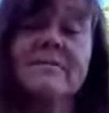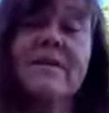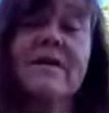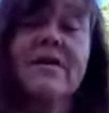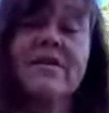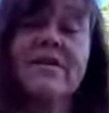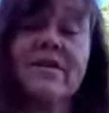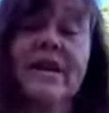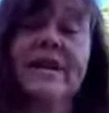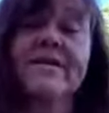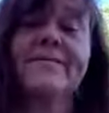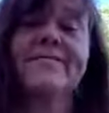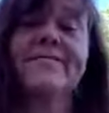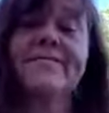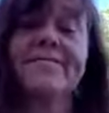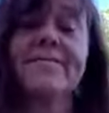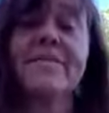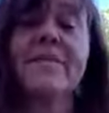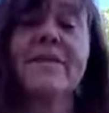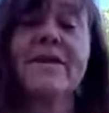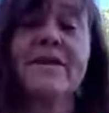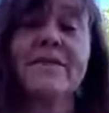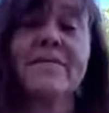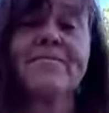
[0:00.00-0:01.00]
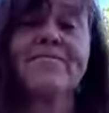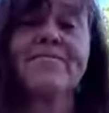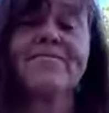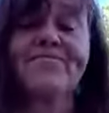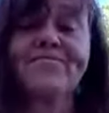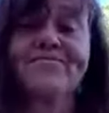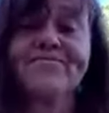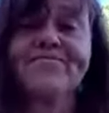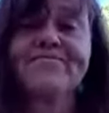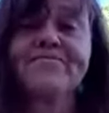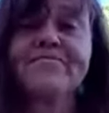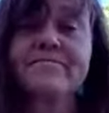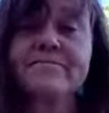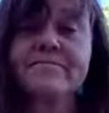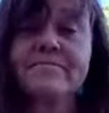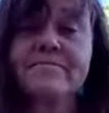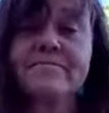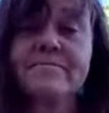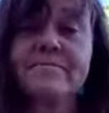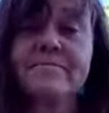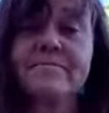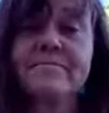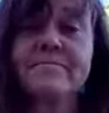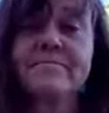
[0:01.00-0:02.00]

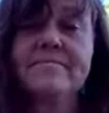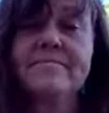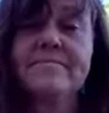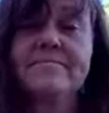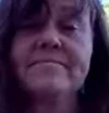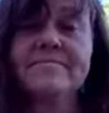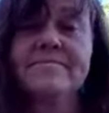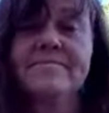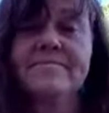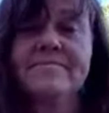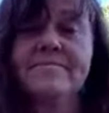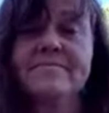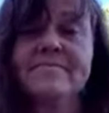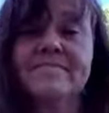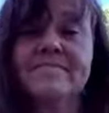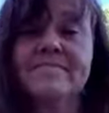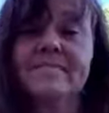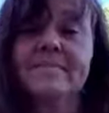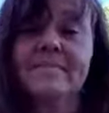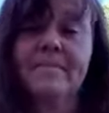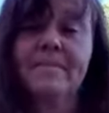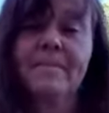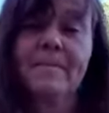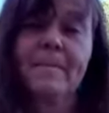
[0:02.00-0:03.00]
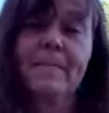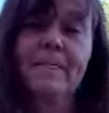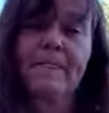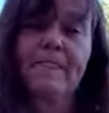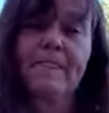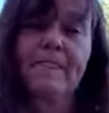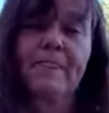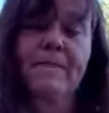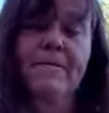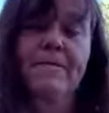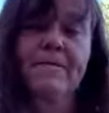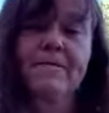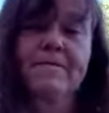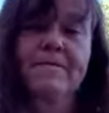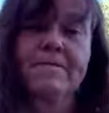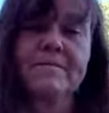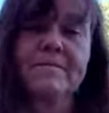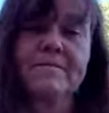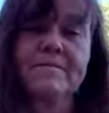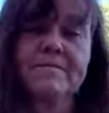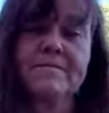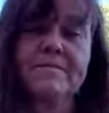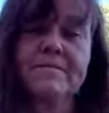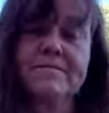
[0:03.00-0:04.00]

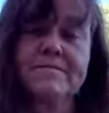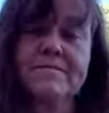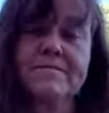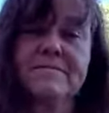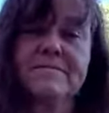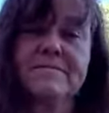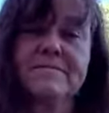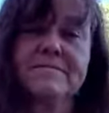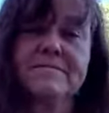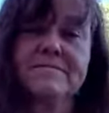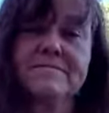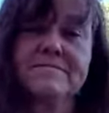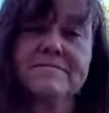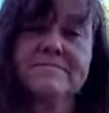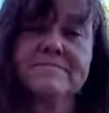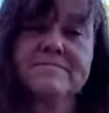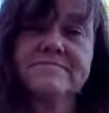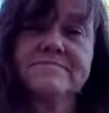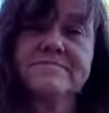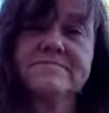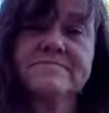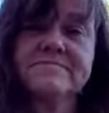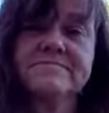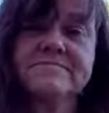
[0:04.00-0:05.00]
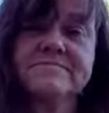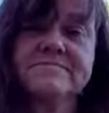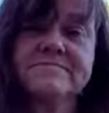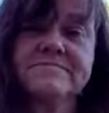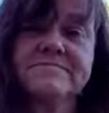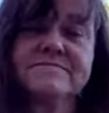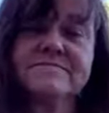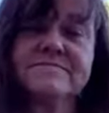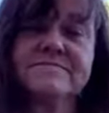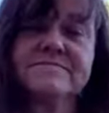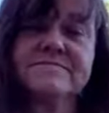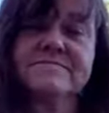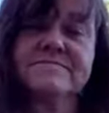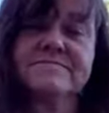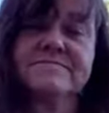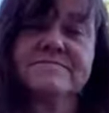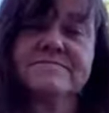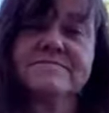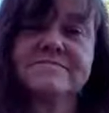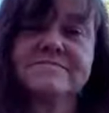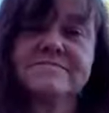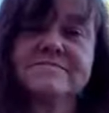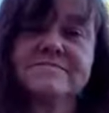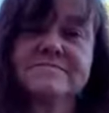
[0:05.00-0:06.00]

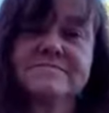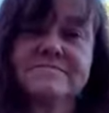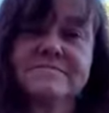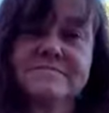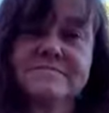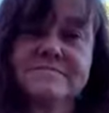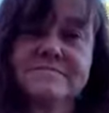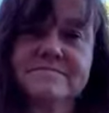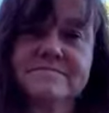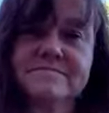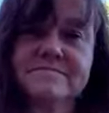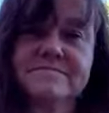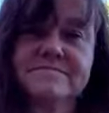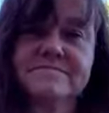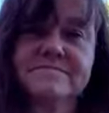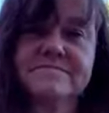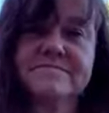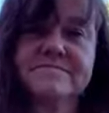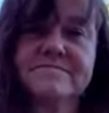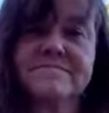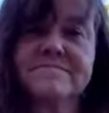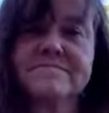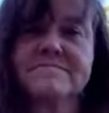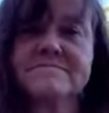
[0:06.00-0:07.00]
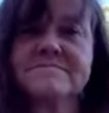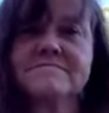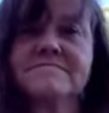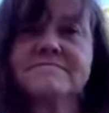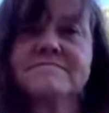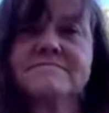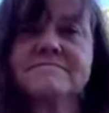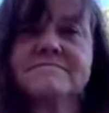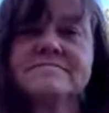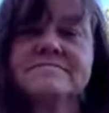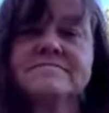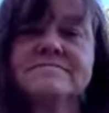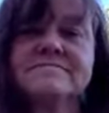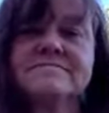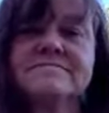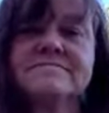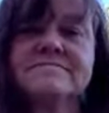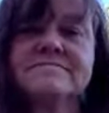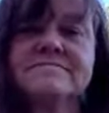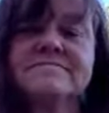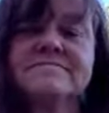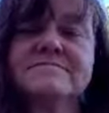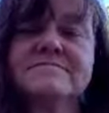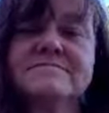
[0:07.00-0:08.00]
(silent)